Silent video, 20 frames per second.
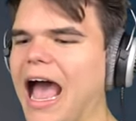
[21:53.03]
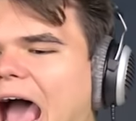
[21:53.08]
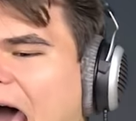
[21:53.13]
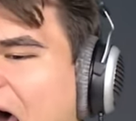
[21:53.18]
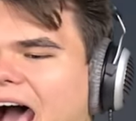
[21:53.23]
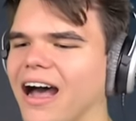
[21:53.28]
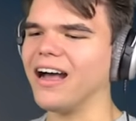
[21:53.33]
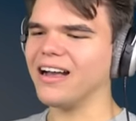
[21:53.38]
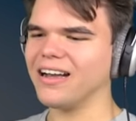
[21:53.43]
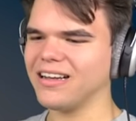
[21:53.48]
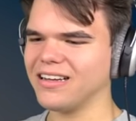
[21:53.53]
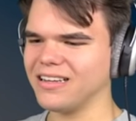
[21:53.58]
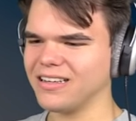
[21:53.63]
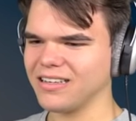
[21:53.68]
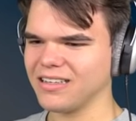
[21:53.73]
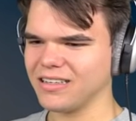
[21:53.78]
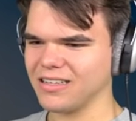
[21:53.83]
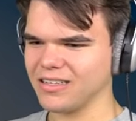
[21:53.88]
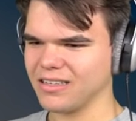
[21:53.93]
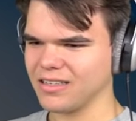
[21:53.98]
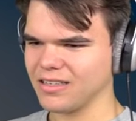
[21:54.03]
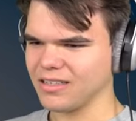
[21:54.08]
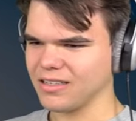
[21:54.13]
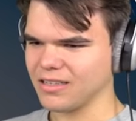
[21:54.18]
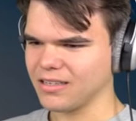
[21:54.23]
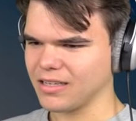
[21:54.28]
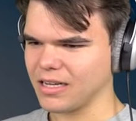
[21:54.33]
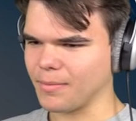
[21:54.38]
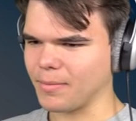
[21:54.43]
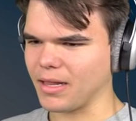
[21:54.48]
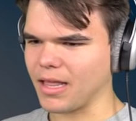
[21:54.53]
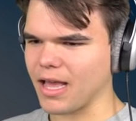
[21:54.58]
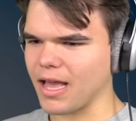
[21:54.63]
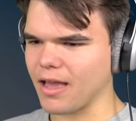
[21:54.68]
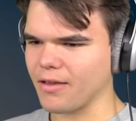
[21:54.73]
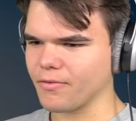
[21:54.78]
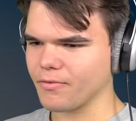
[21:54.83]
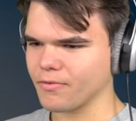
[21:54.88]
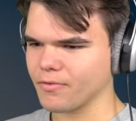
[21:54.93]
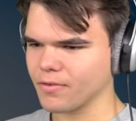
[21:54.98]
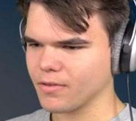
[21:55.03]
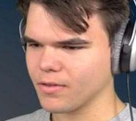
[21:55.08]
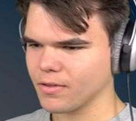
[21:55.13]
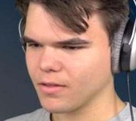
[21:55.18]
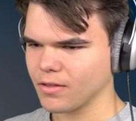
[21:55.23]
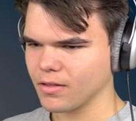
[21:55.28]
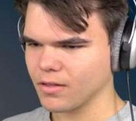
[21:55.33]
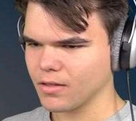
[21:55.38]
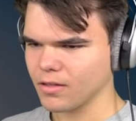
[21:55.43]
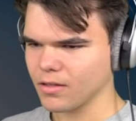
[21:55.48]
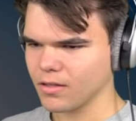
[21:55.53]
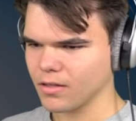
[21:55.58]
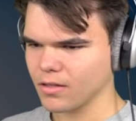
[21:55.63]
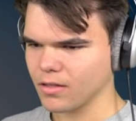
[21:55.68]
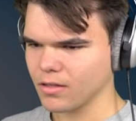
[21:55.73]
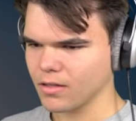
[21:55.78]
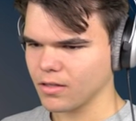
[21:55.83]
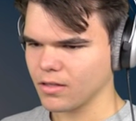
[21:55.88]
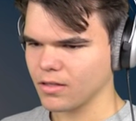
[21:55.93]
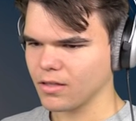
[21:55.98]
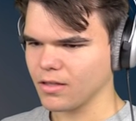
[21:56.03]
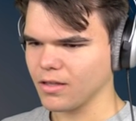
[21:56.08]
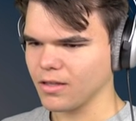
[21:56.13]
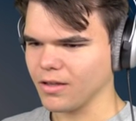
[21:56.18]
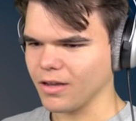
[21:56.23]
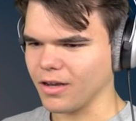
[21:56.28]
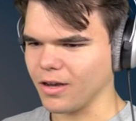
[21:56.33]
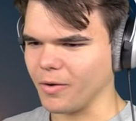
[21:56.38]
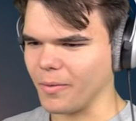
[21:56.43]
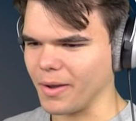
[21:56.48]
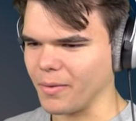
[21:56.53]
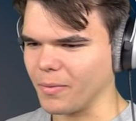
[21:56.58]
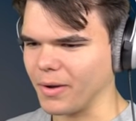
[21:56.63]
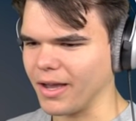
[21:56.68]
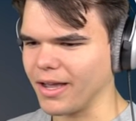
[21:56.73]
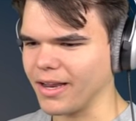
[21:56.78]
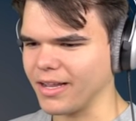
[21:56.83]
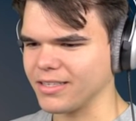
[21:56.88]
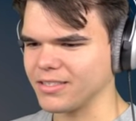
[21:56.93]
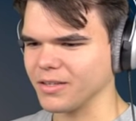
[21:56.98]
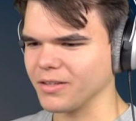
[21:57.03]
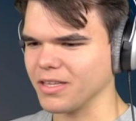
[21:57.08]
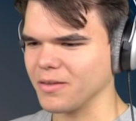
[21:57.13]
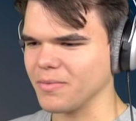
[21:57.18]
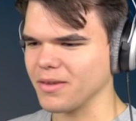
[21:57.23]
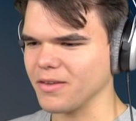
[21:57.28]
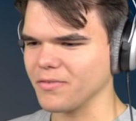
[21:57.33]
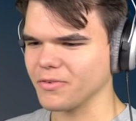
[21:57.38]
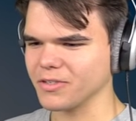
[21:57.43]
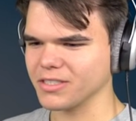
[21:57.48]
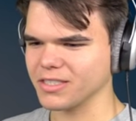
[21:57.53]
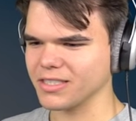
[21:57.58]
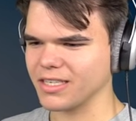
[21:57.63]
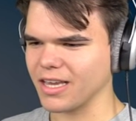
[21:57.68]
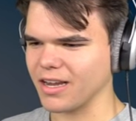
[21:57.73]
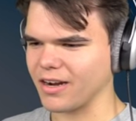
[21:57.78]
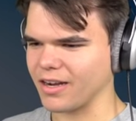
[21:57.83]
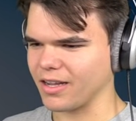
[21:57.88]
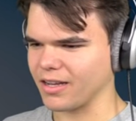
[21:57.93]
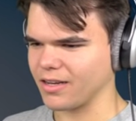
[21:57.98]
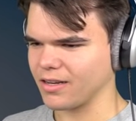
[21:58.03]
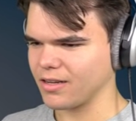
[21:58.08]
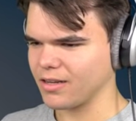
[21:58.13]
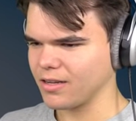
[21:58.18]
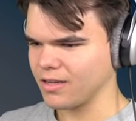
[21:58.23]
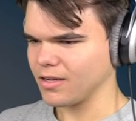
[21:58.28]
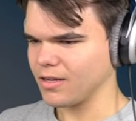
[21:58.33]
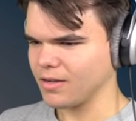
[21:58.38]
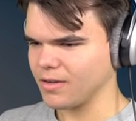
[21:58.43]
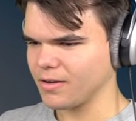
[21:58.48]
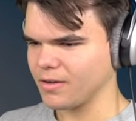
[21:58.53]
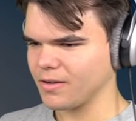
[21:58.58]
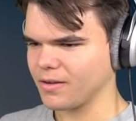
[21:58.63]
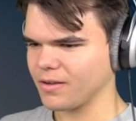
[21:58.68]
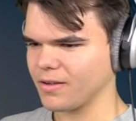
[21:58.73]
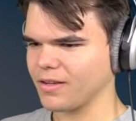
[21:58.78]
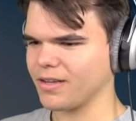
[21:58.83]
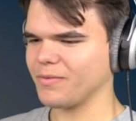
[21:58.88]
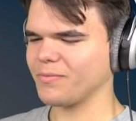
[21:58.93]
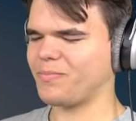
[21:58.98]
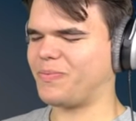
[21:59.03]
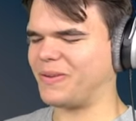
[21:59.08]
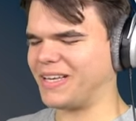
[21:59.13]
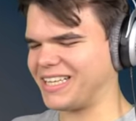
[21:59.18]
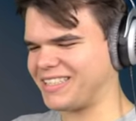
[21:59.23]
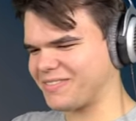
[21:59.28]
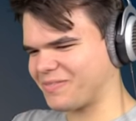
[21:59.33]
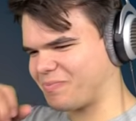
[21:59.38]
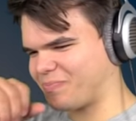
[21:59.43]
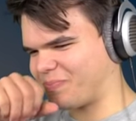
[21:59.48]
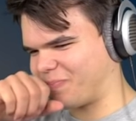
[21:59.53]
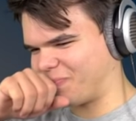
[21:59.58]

Ah! I'm alive. Go. Oh, wait, what? It's only me versus Jelly. Get Jelly.